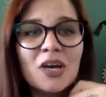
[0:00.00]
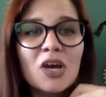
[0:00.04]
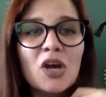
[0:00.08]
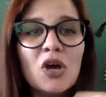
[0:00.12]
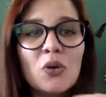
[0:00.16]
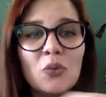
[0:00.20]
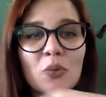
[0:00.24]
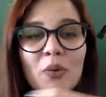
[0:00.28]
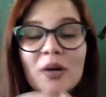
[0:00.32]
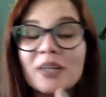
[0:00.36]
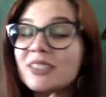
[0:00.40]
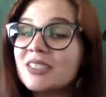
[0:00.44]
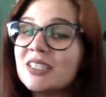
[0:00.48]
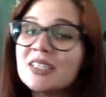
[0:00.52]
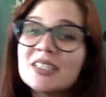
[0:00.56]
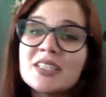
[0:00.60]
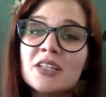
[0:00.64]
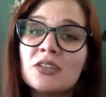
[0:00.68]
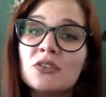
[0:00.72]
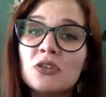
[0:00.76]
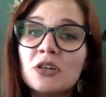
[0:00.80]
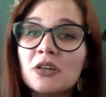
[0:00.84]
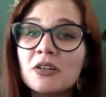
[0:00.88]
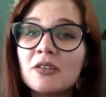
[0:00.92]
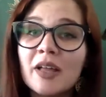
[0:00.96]
What does
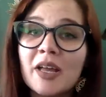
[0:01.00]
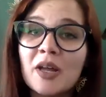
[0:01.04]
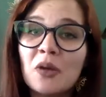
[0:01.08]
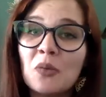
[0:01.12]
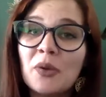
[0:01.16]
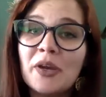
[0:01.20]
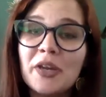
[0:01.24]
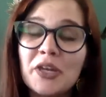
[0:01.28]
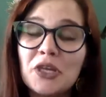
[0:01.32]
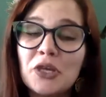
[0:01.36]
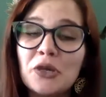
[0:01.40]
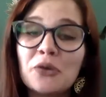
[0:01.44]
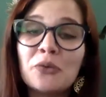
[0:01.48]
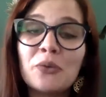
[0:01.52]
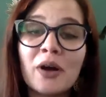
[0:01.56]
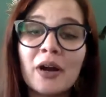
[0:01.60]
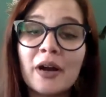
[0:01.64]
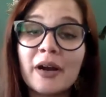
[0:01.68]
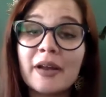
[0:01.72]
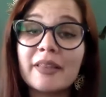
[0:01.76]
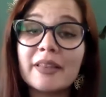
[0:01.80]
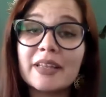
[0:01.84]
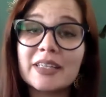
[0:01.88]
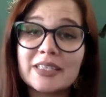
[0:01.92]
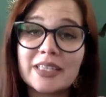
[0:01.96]
it look like when you are
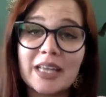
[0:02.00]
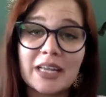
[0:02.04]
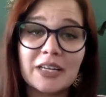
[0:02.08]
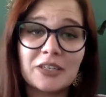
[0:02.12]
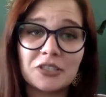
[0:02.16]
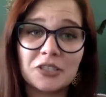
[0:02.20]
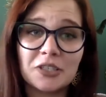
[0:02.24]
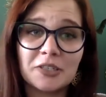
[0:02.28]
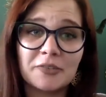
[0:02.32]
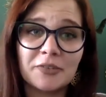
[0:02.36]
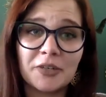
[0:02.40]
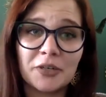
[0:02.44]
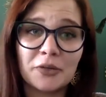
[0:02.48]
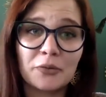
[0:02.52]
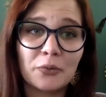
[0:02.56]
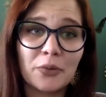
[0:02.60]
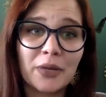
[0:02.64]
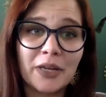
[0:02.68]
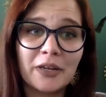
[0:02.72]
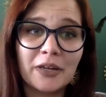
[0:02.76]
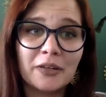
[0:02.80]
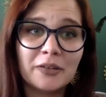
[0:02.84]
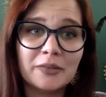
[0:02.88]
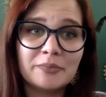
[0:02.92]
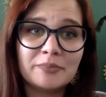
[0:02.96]
in the center of your
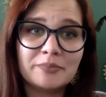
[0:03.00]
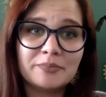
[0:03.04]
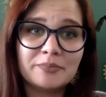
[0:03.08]
wheel?